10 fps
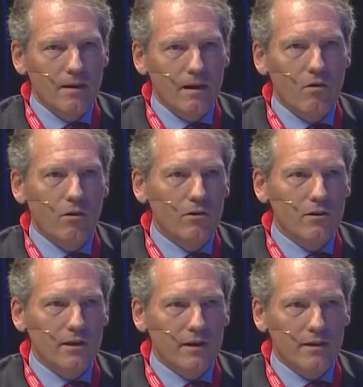Oh,
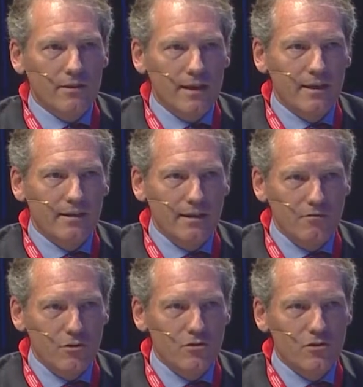look, I think
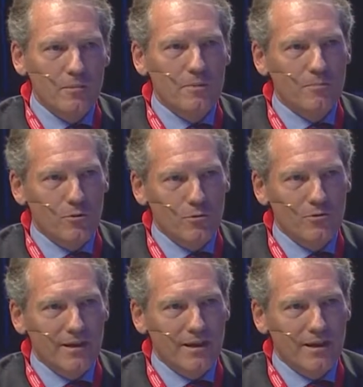if you see people